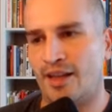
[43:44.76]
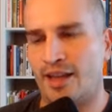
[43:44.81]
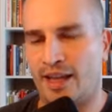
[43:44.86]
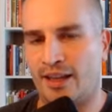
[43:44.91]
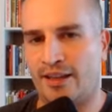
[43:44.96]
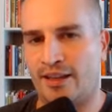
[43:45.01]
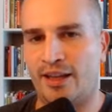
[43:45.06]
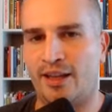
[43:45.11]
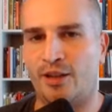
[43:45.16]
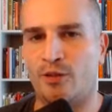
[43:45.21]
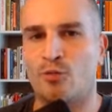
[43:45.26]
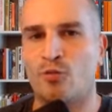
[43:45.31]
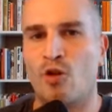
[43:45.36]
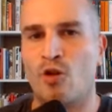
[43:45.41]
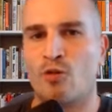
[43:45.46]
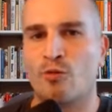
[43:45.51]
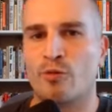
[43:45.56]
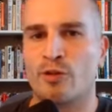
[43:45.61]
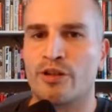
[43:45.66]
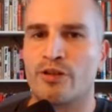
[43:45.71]
and then
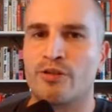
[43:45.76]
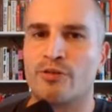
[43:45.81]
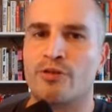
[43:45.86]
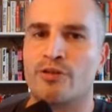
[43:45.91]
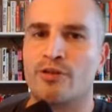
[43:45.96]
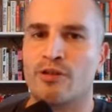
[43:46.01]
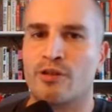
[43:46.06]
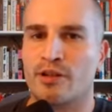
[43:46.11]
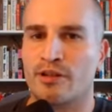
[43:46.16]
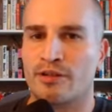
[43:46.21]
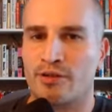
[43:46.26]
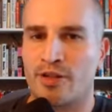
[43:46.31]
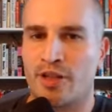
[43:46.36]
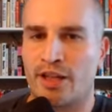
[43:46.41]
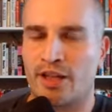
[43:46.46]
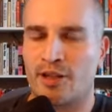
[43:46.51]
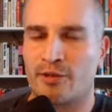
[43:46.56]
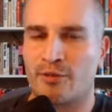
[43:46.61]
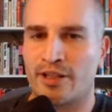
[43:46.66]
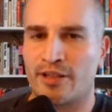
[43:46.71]
what were your
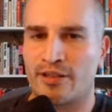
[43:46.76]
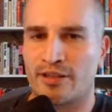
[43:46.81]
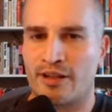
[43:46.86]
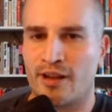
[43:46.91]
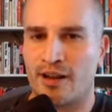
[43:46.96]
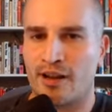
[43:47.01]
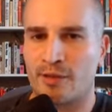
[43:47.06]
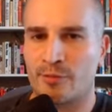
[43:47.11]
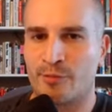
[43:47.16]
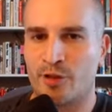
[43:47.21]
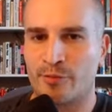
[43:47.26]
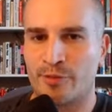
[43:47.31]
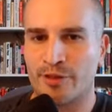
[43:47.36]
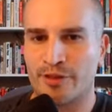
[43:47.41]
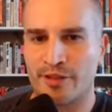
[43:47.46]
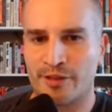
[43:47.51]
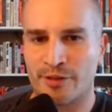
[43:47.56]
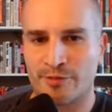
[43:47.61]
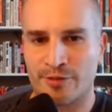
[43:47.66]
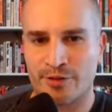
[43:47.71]
takeaways and aha
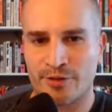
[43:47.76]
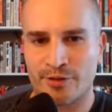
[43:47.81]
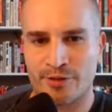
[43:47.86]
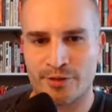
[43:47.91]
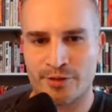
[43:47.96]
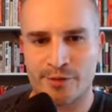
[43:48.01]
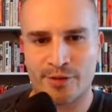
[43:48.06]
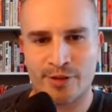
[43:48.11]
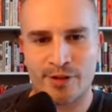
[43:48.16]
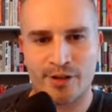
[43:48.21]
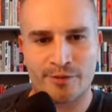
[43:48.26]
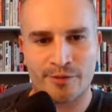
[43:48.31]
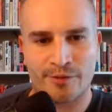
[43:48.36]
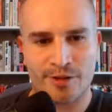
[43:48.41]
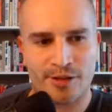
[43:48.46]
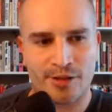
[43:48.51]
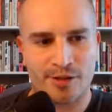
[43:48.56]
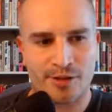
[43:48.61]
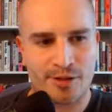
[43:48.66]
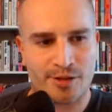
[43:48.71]
moments as a result of the
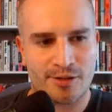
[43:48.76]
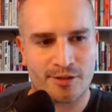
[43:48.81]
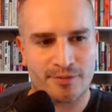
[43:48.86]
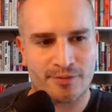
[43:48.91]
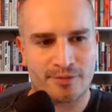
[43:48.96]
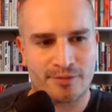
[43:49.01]
conversation